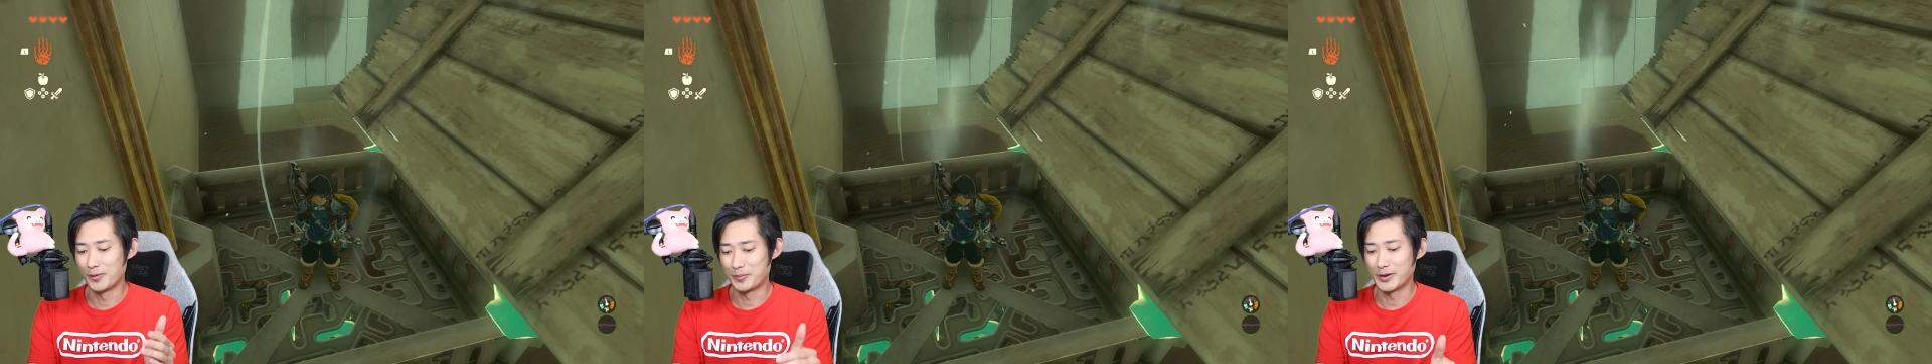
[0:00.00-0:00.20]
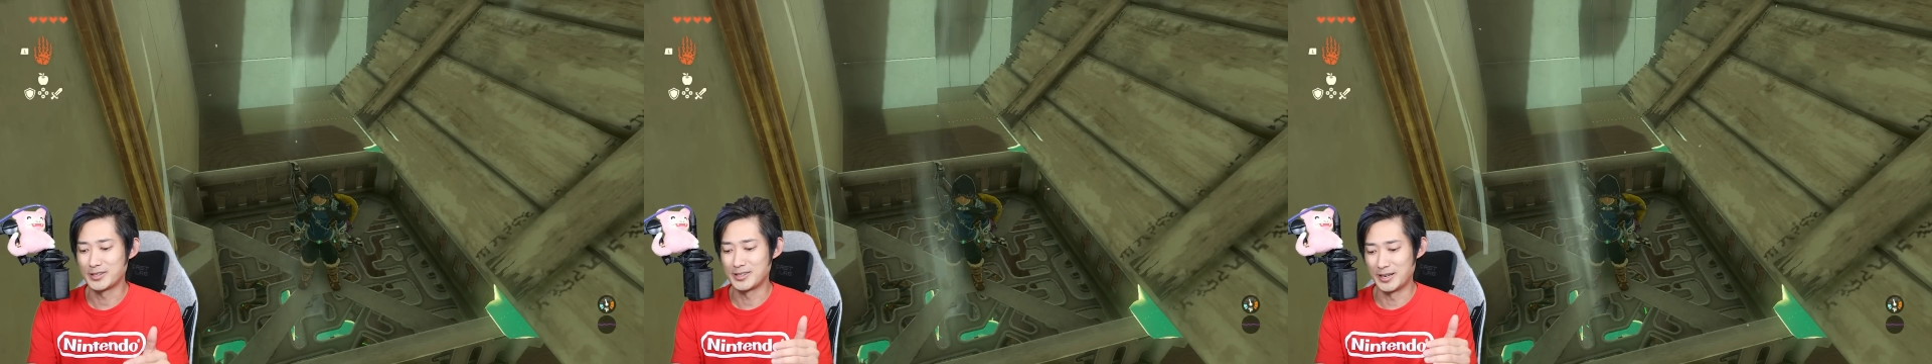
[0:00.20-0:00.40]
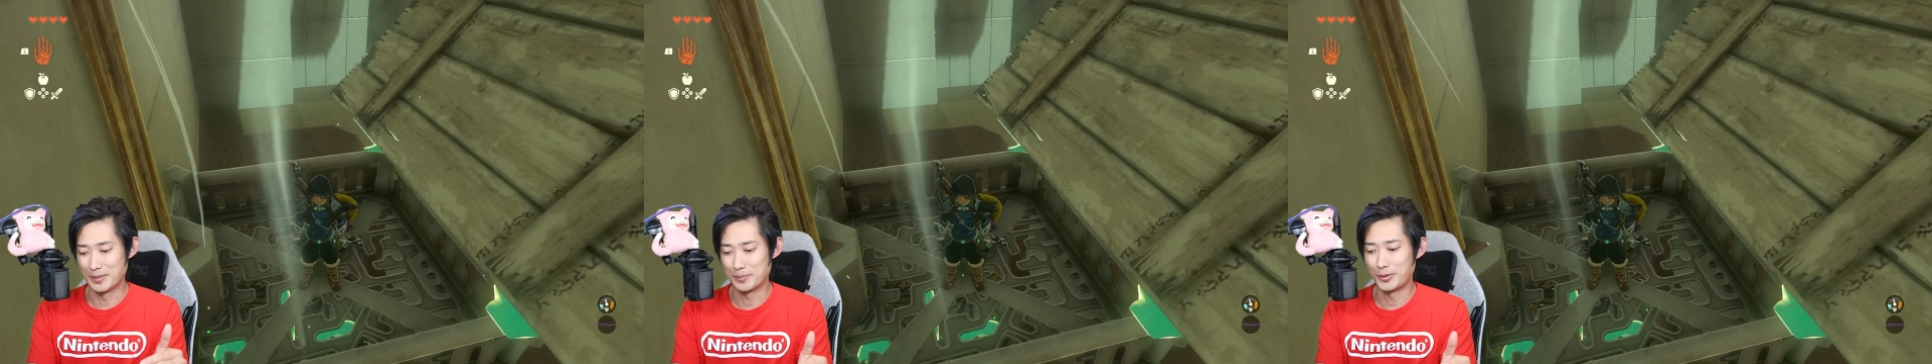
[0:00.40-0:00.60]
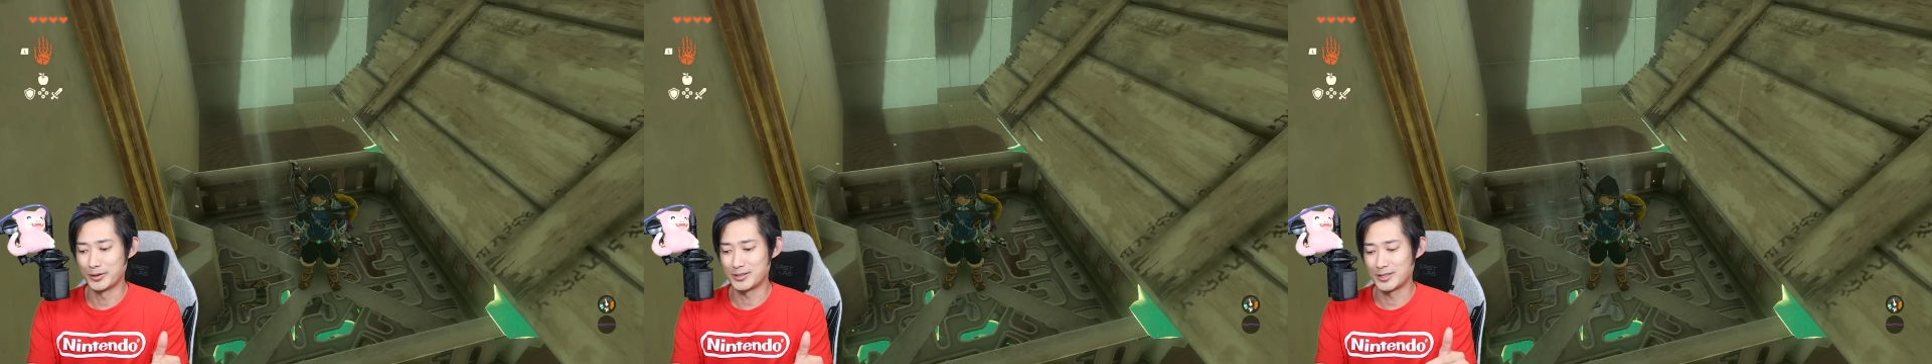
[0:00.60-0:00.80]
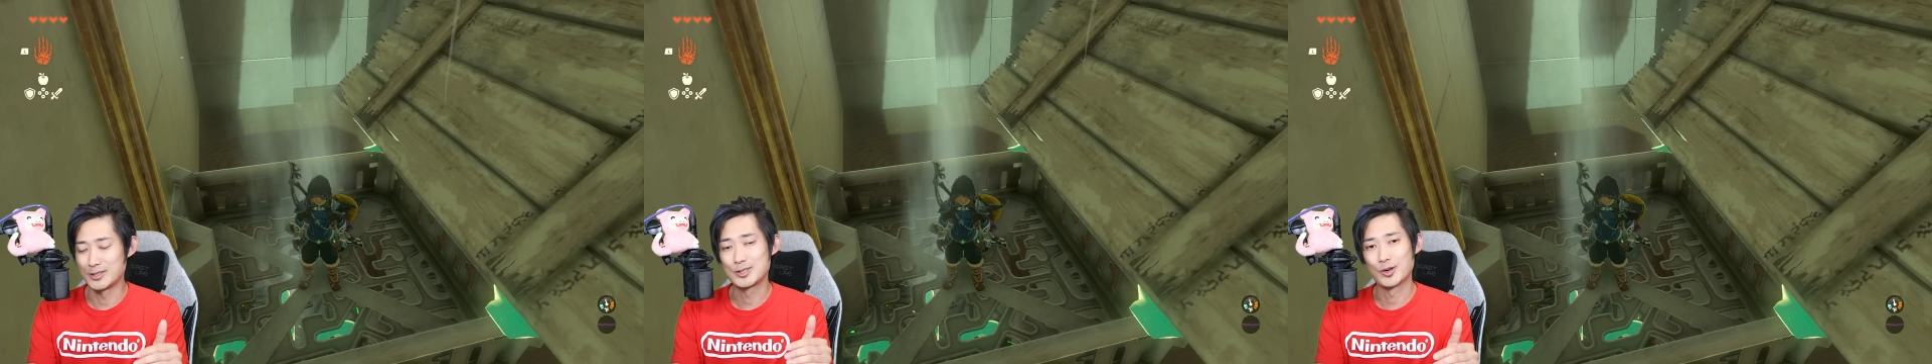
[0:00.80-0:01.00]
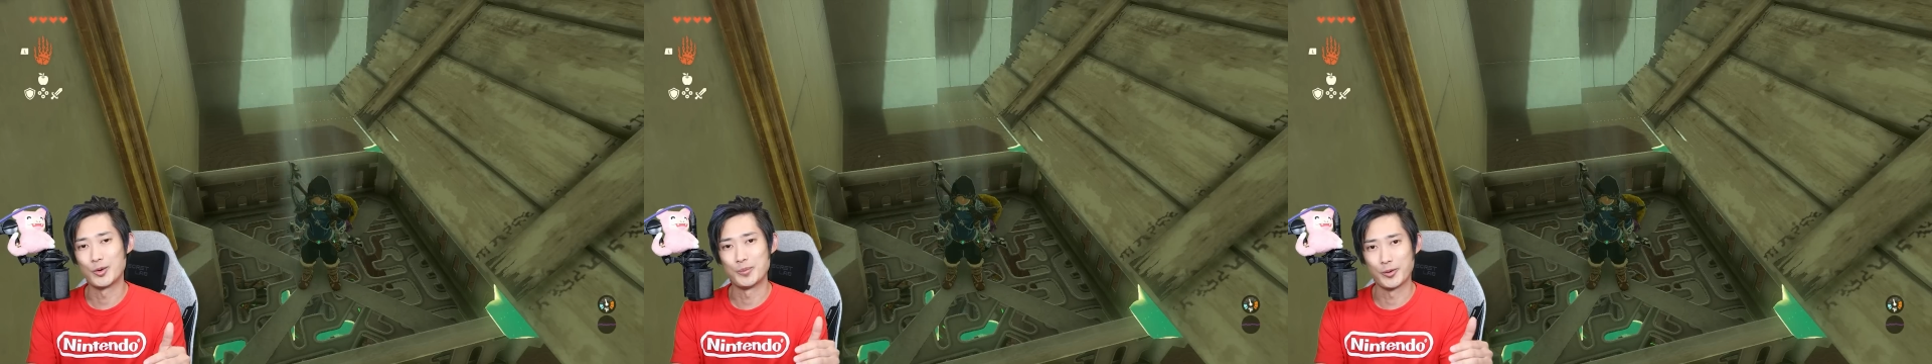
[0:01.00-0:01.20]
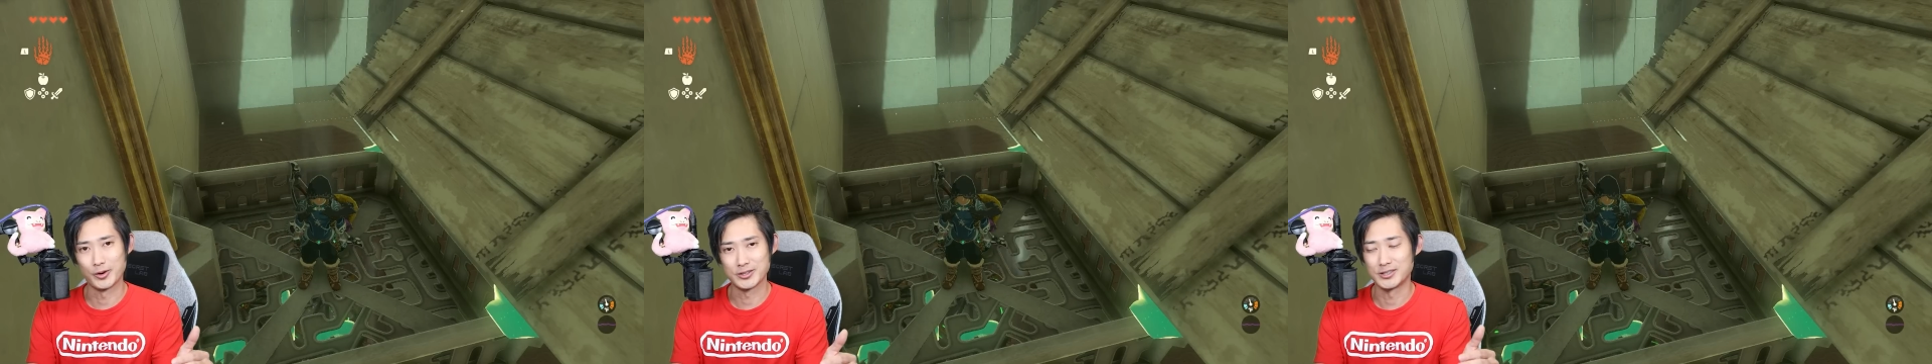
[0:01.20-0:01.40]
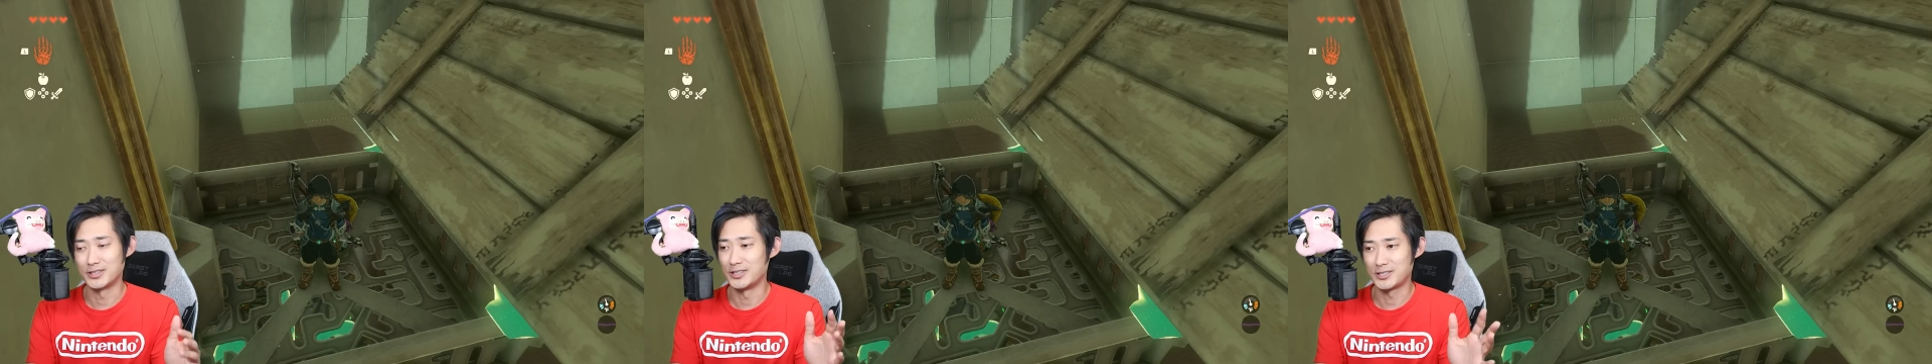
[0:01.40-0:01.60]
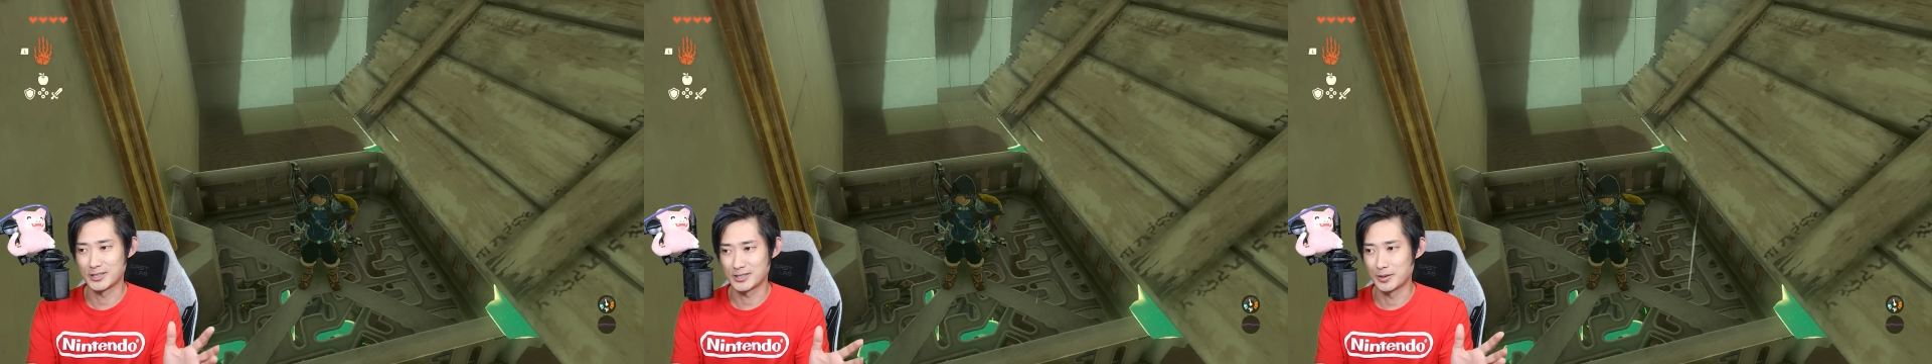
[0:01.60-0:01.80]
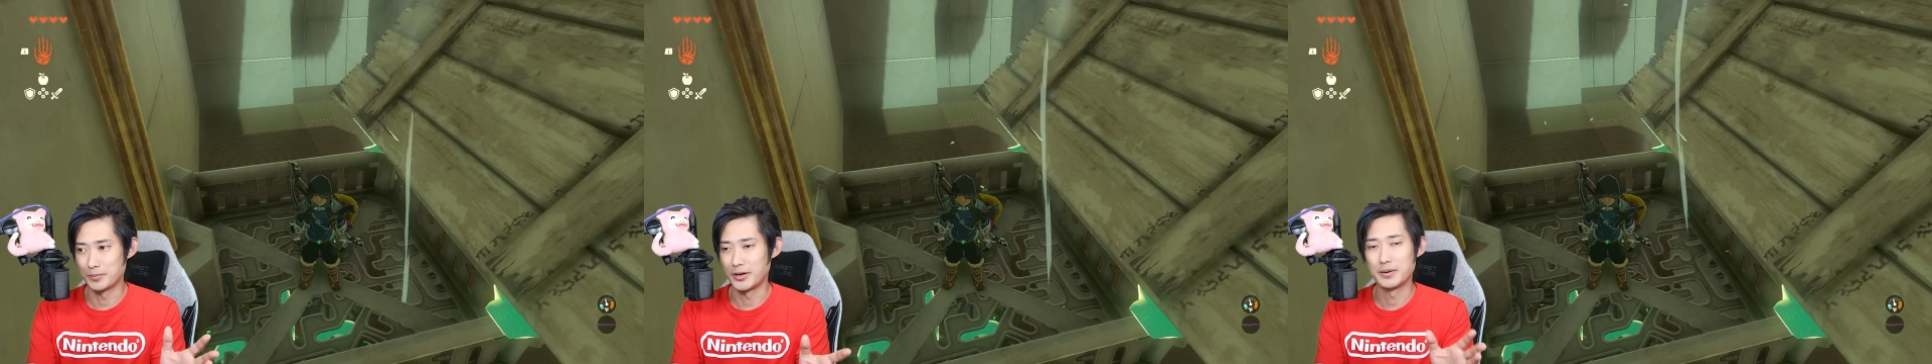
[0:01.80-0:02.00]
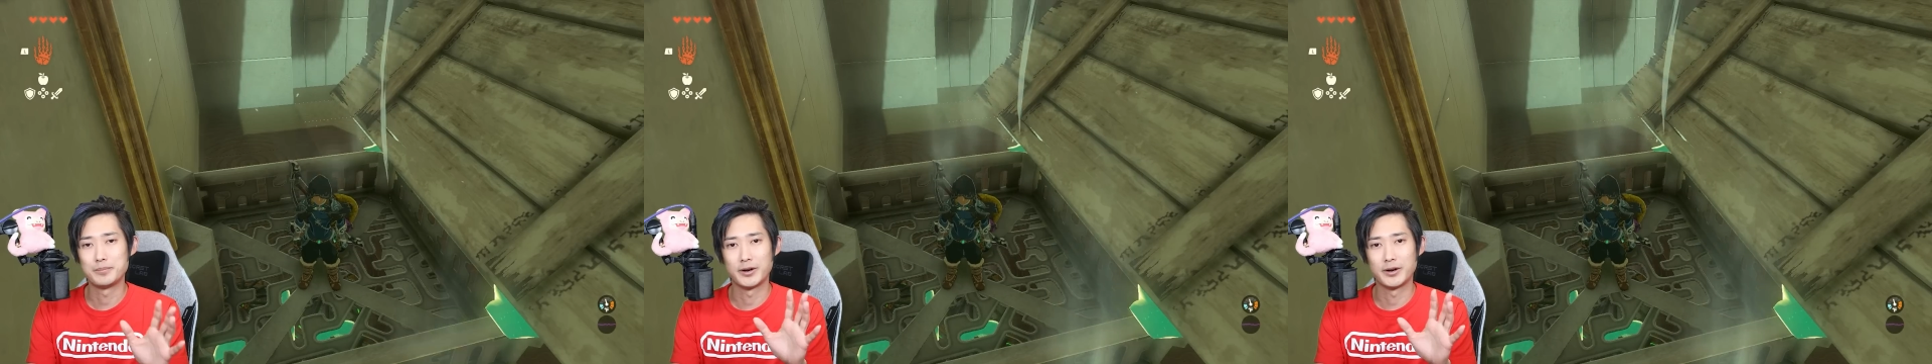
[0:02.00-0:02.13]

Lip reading: of button inputs is so important in just a bit.